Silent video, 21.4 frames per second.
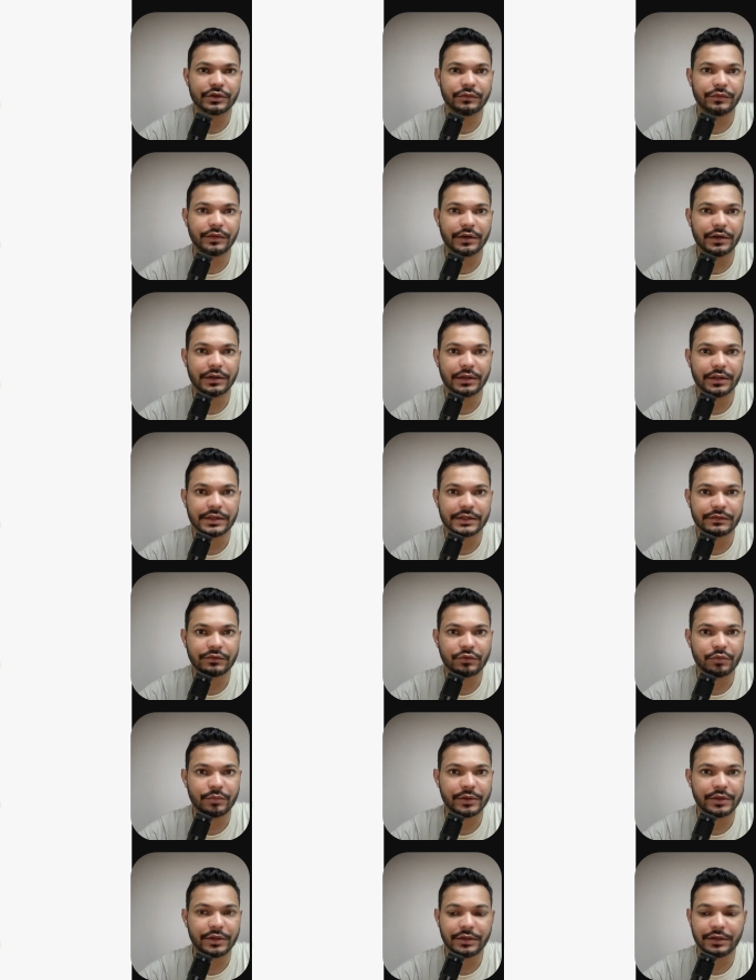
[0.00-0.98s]
difficult task
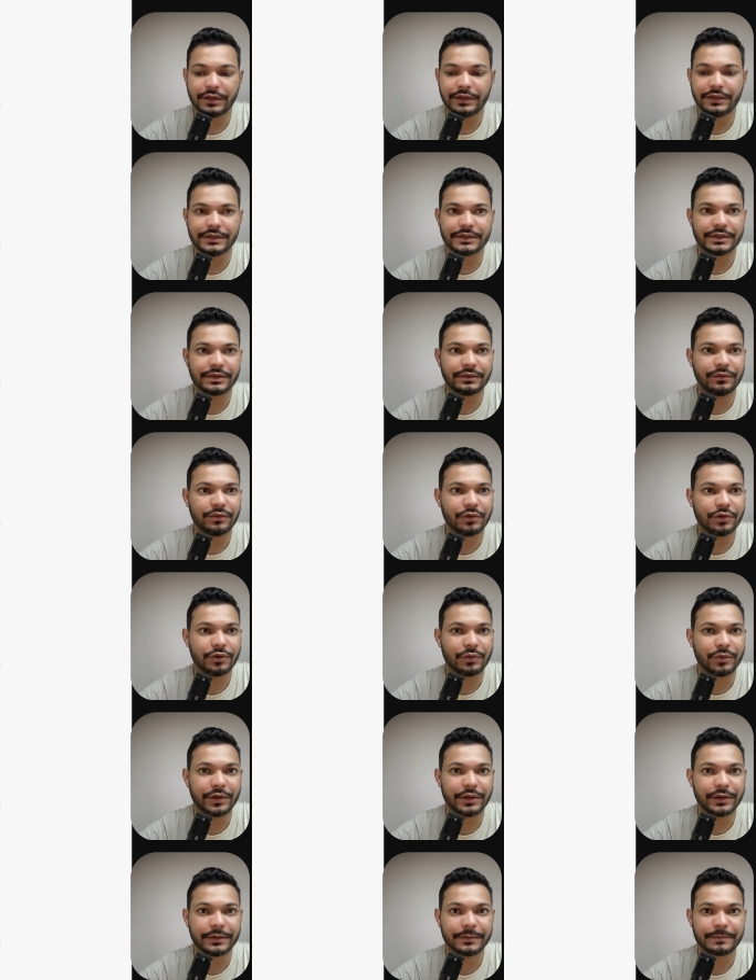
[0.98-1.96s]
for me, at least for
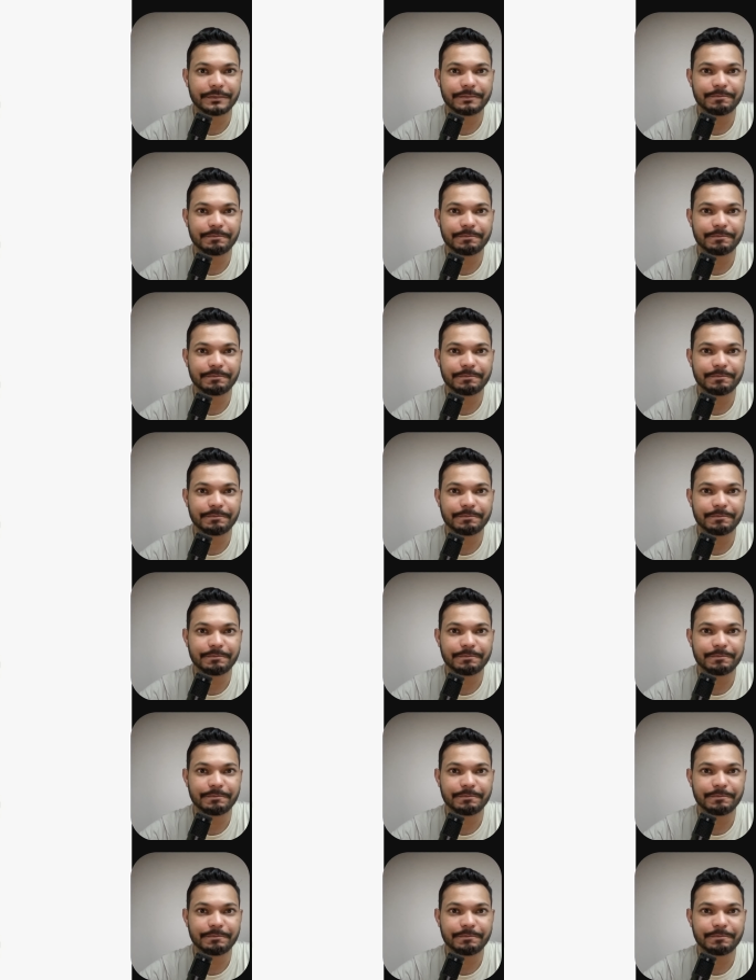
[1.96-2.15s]
today.